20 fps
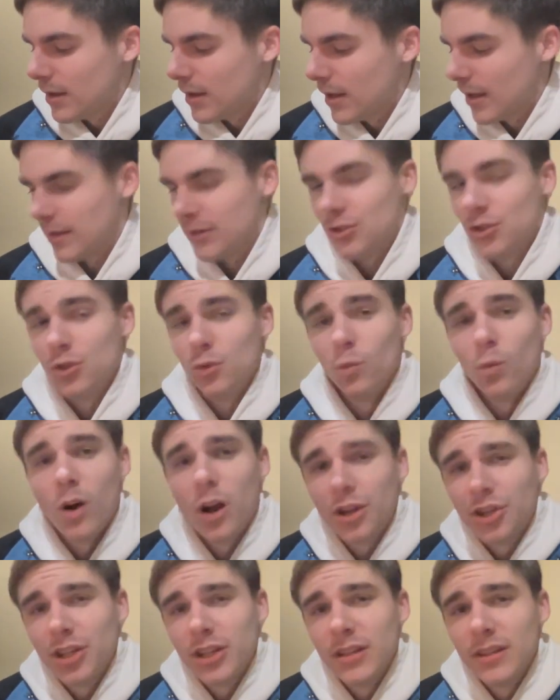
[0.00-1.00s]
As to
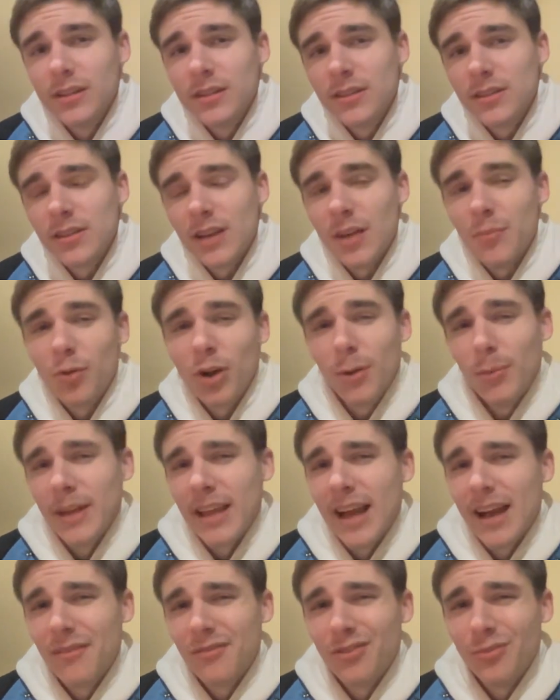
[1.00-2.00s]
washing this, I probably
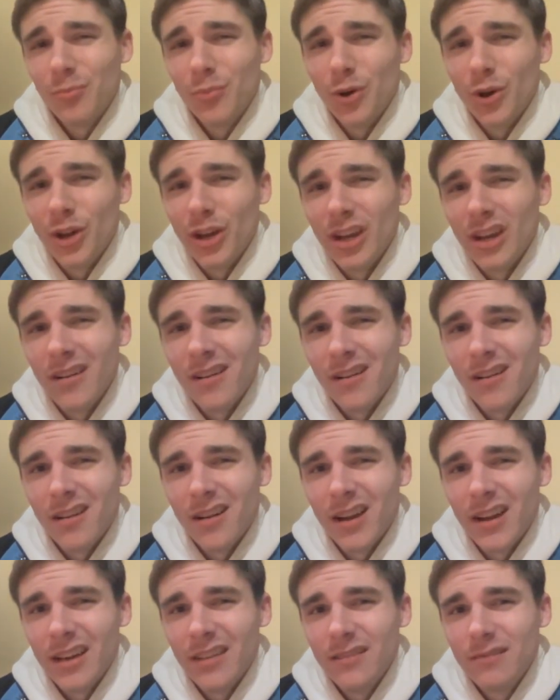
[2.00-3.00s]
have to put it
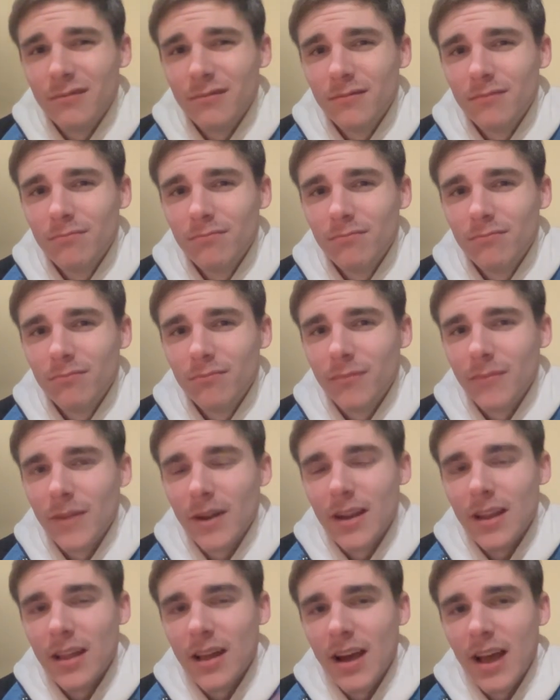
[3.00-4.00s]
on
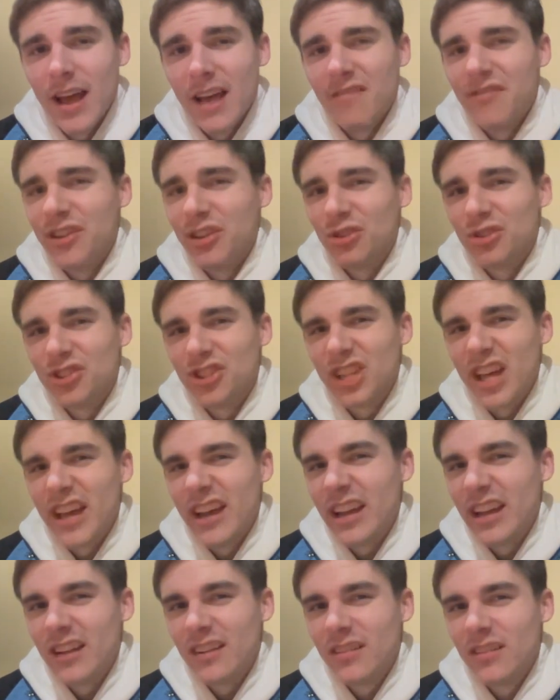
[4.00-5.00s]
a heavier
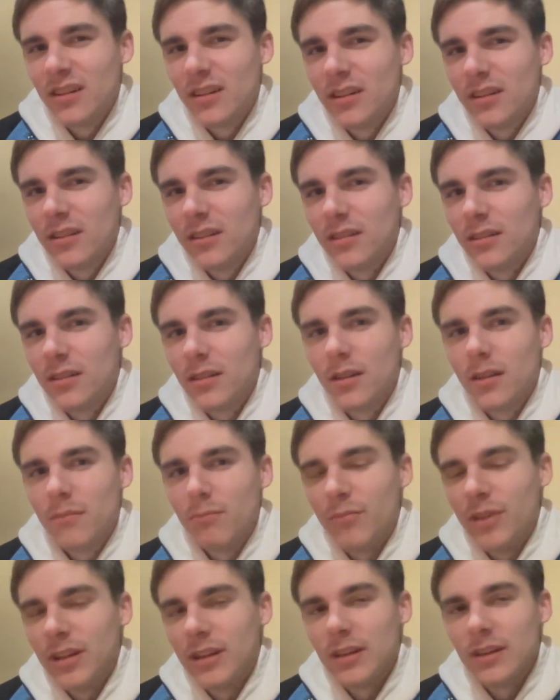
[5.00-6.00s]
setting
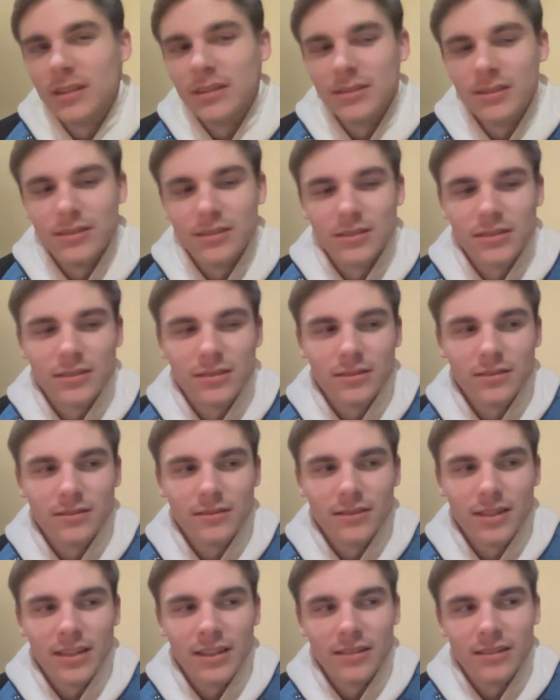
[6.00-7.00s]
because
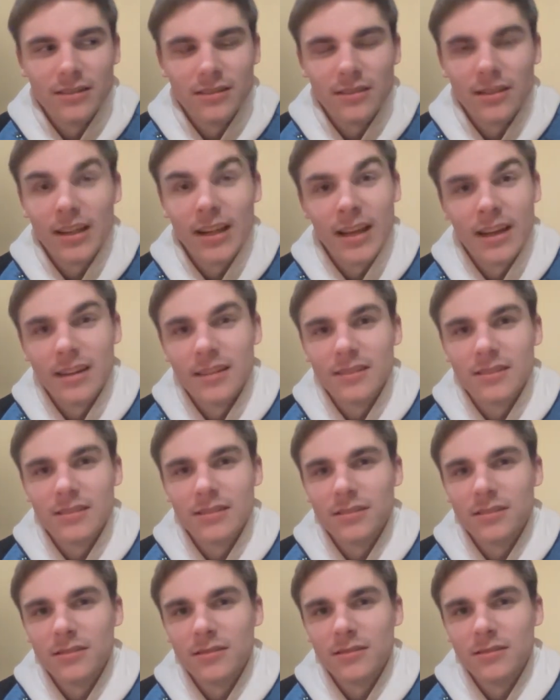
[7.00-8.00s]
it's
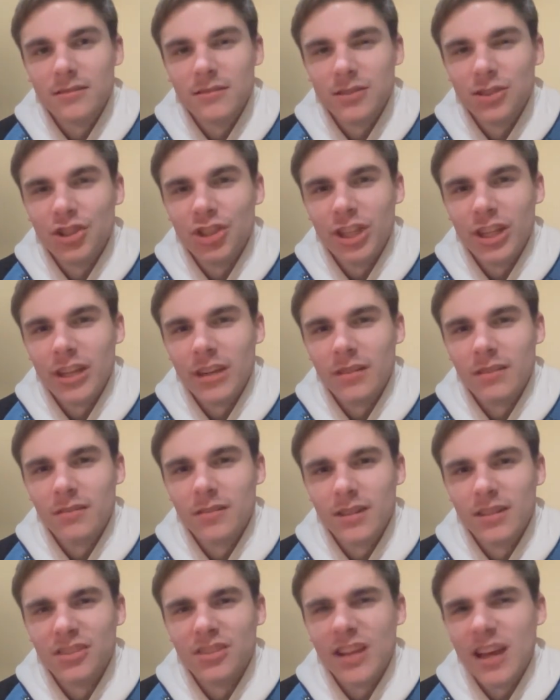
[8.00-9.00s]
jean,
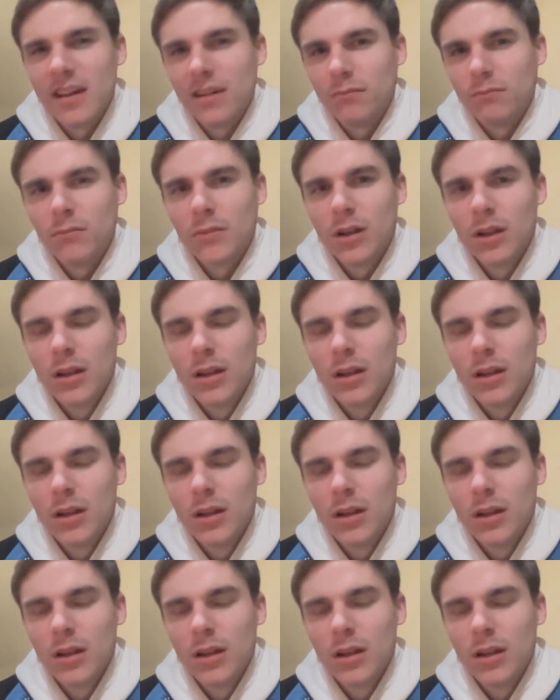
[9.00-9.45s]
it's denim.